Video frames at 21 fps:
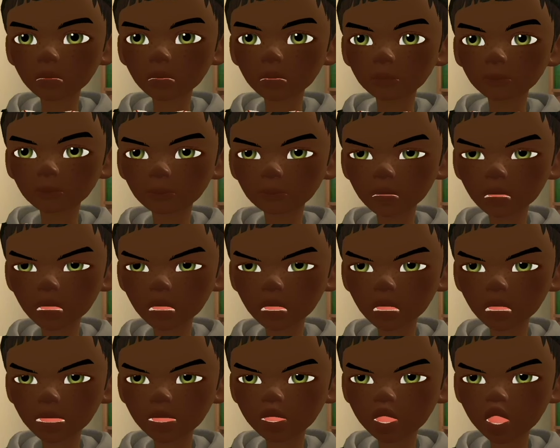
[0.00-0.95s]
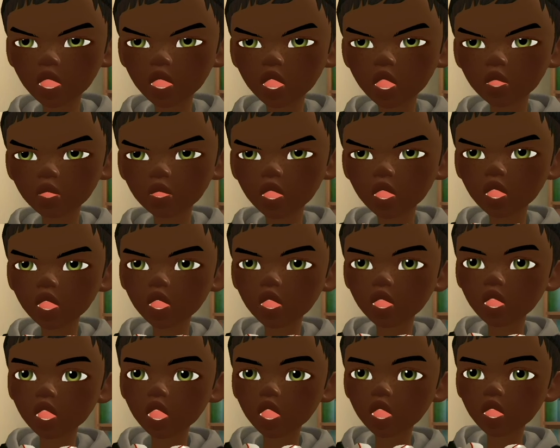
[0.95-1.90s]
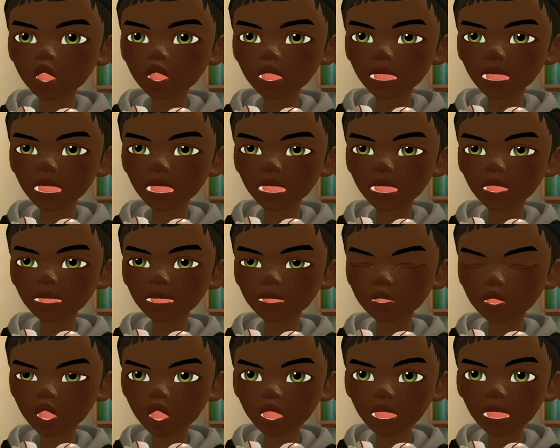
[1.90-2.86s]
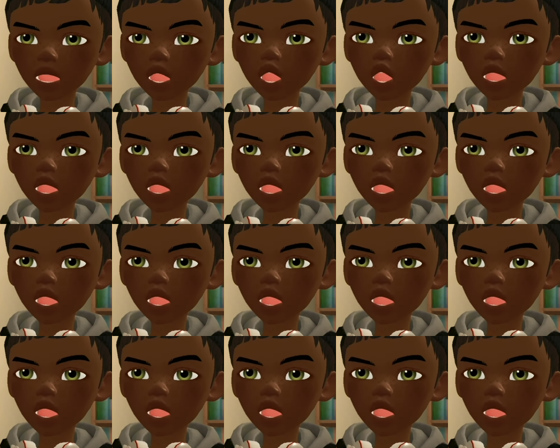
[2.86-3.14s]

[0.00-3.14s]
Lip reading: To be merciful or tolerant when one gets in trouble.